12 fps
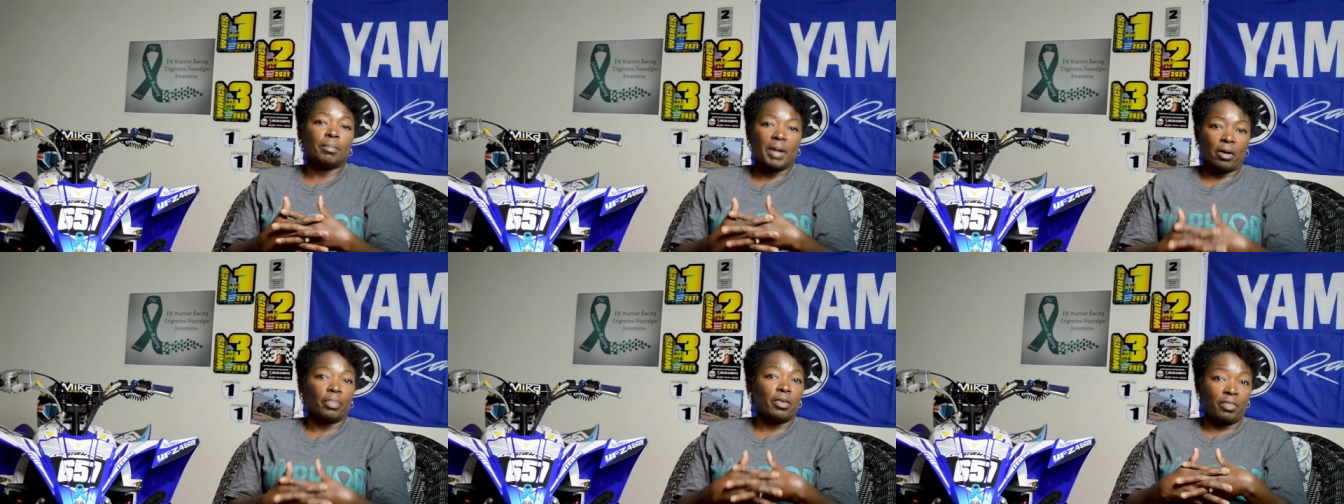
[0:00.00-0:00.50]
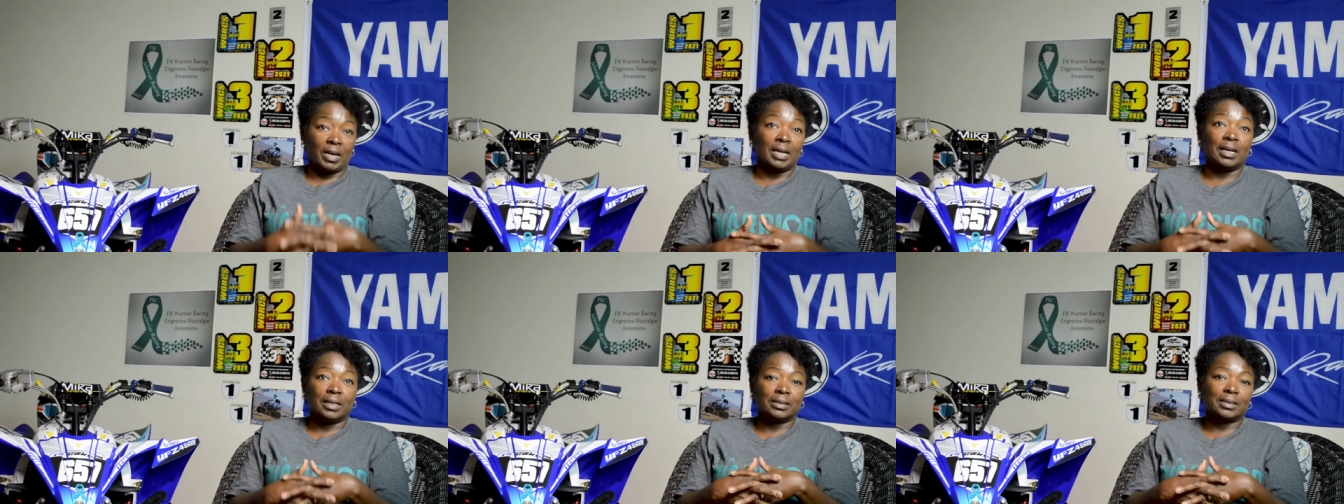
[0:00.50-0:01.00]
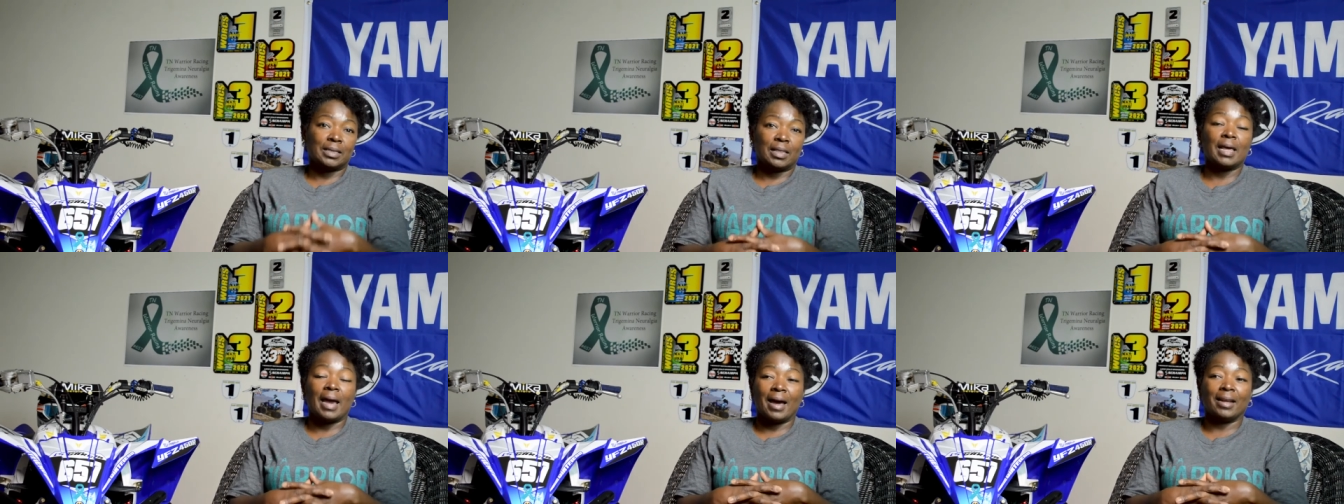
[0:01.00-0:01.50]
about the things
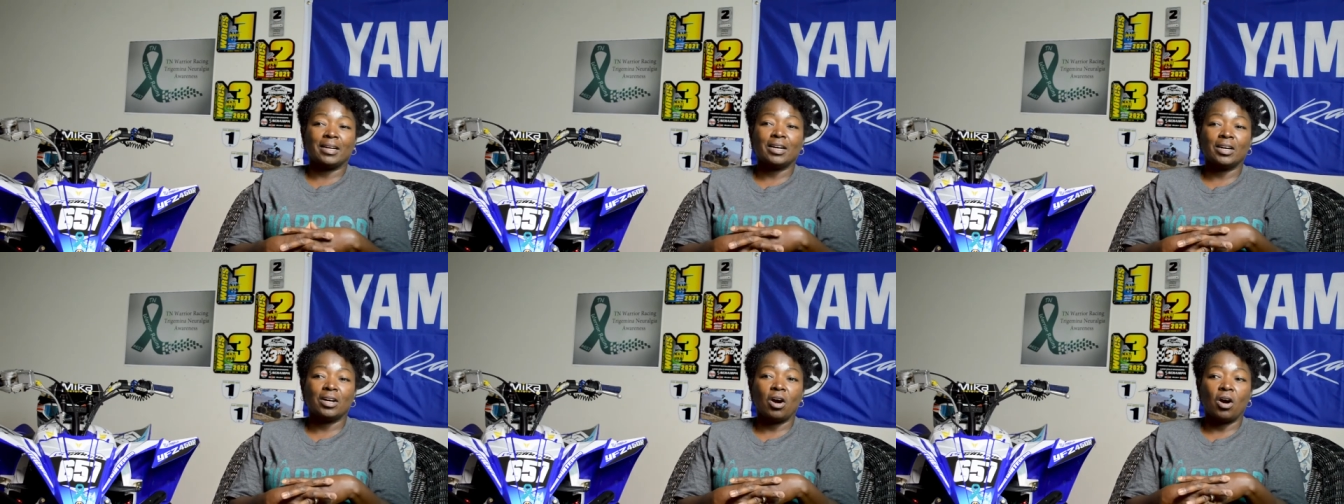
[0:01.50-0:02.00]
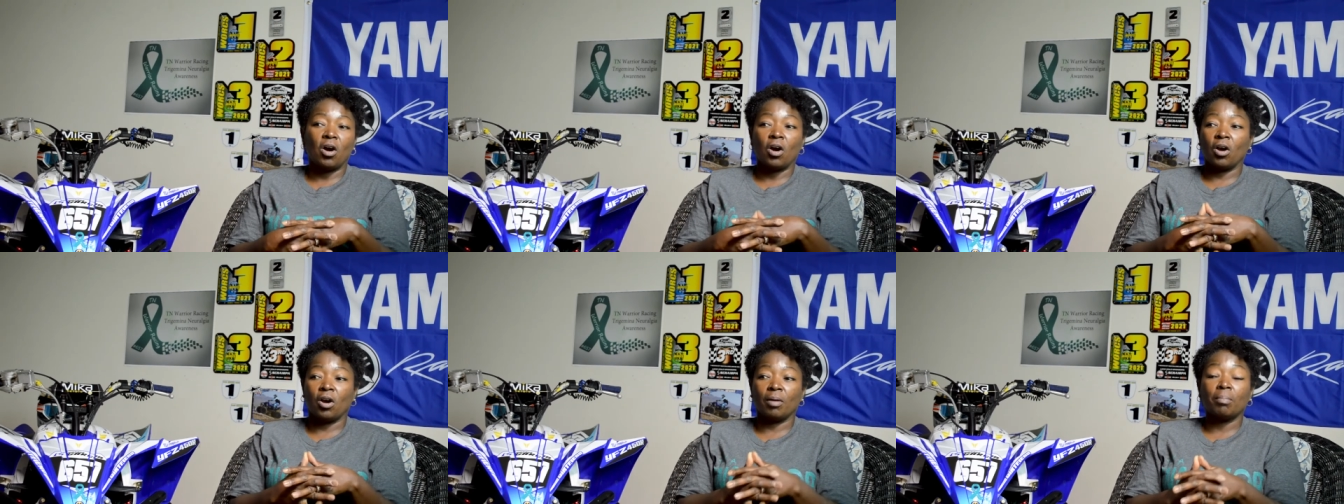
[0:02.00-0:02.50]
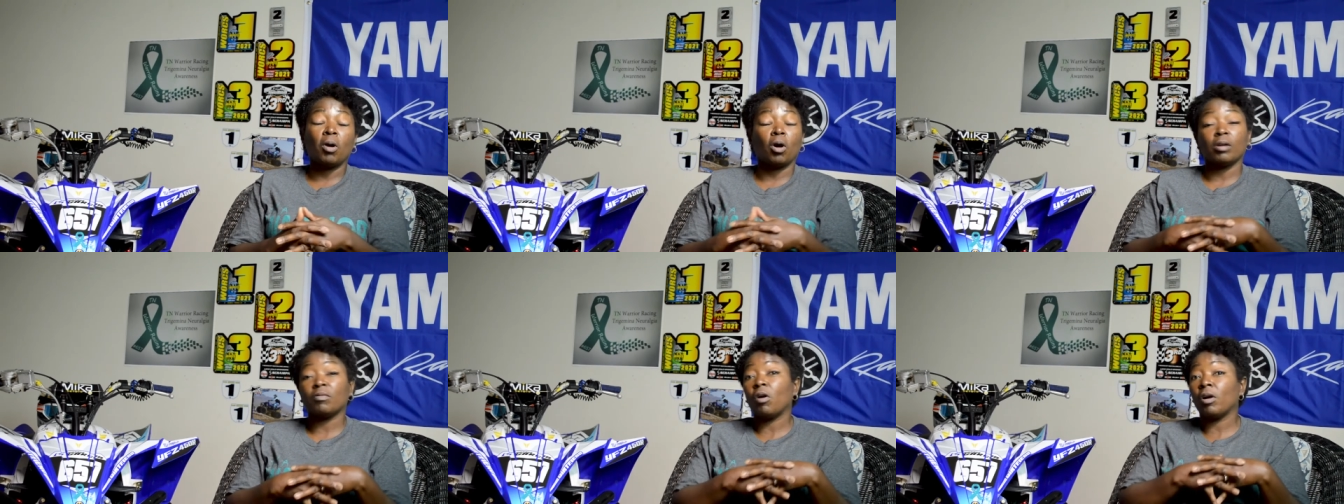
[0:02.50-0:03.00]
that are
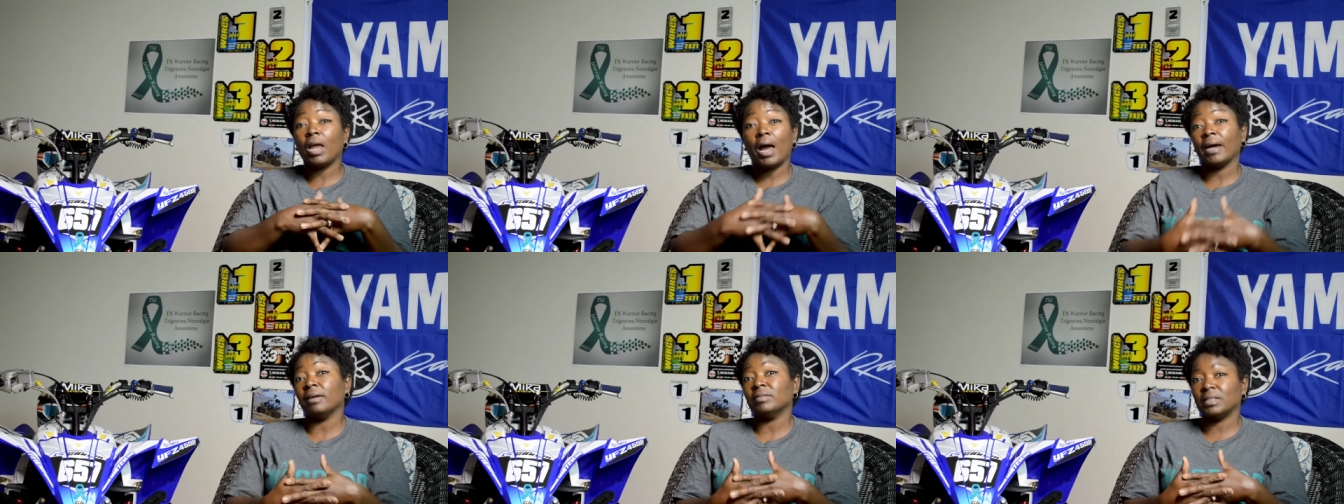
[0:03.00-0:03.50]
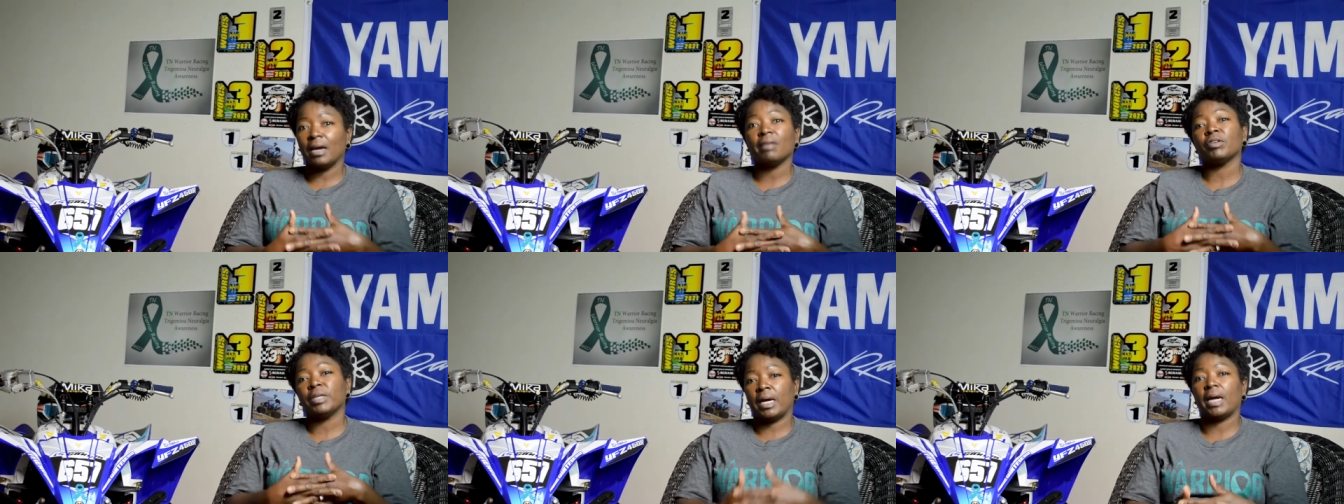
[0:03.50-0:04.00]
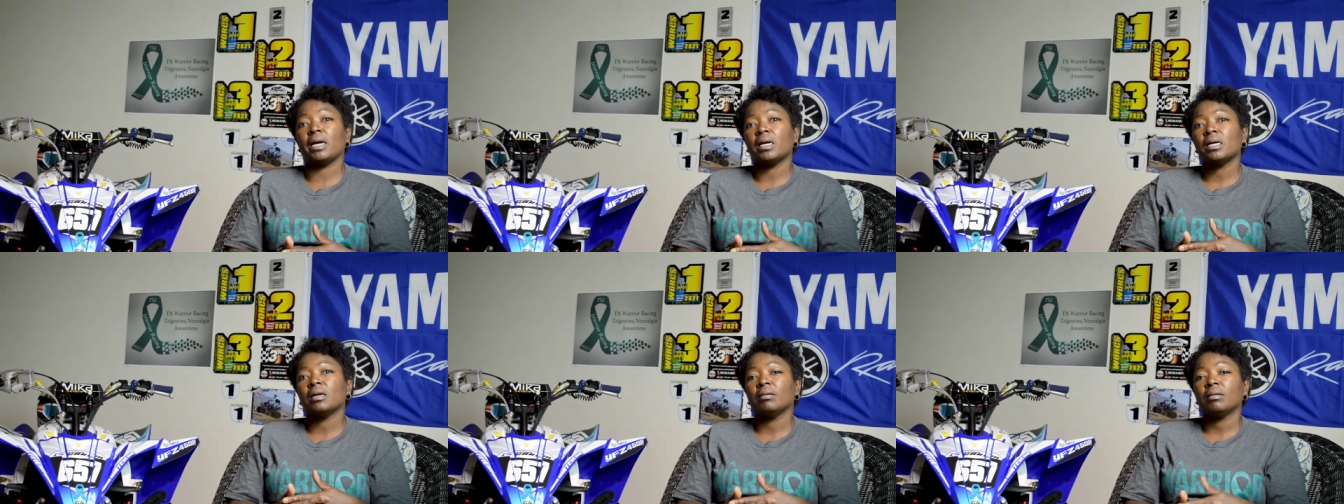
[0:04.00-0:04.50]
part of our lives every
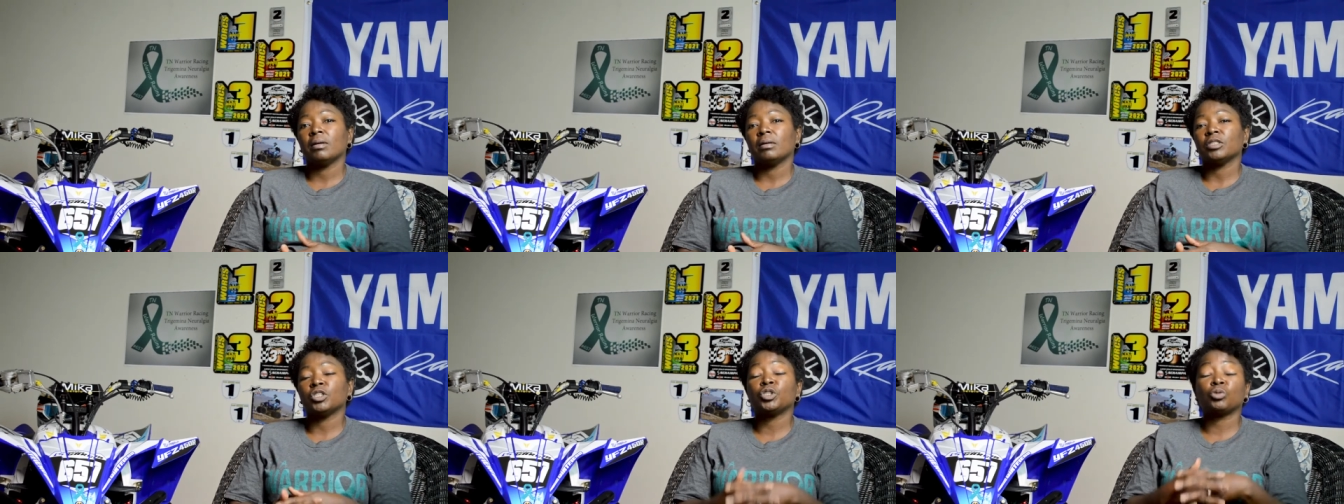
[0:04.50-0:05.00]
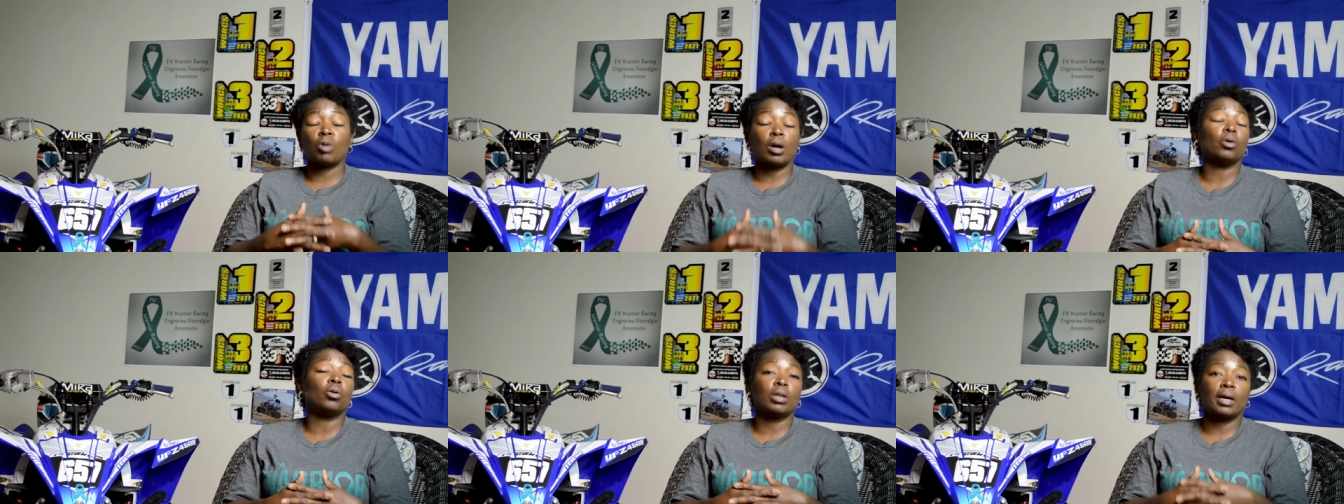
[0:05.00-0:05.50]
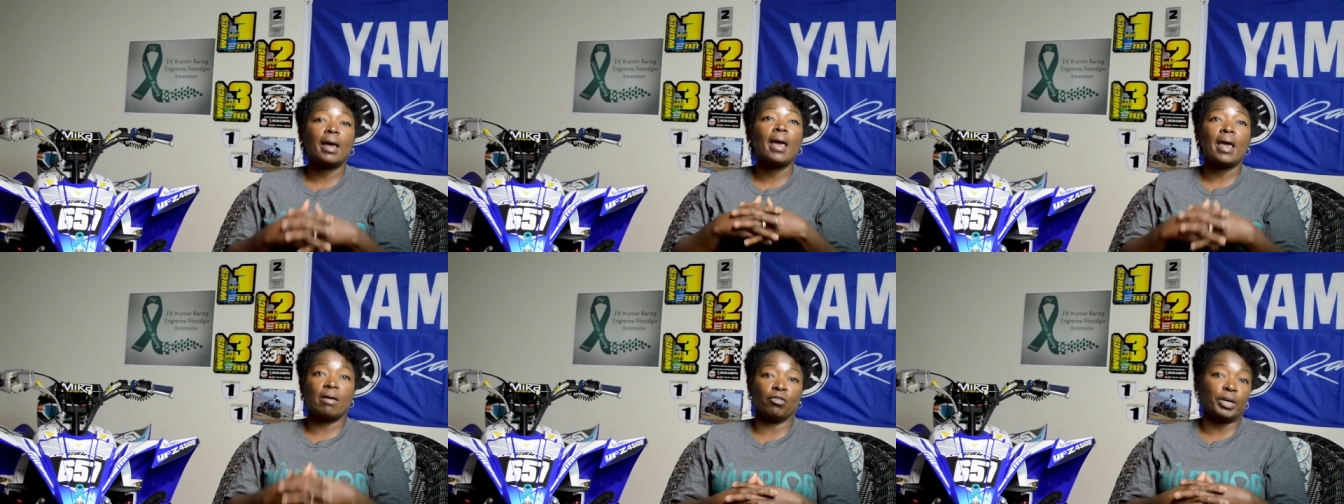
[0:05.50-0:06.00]
day, struggle
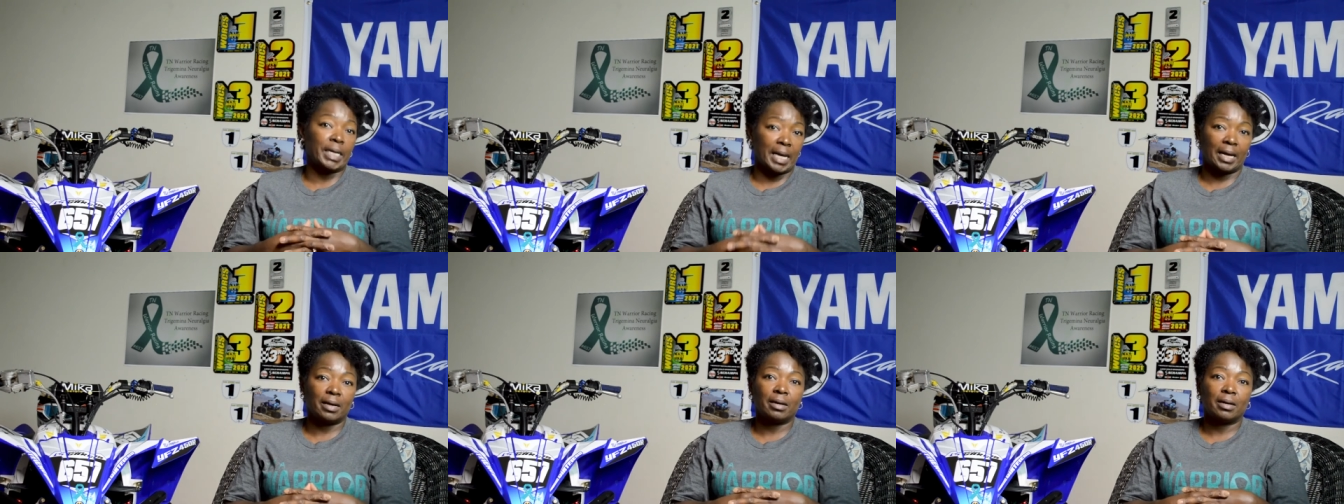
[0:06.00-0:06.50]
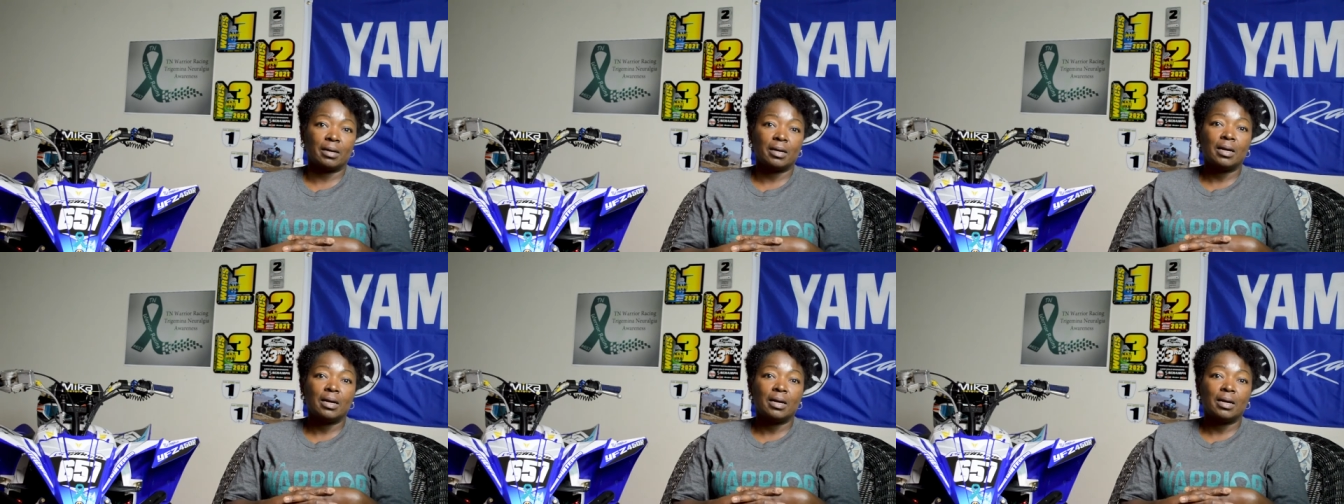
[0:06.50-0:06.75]
every day.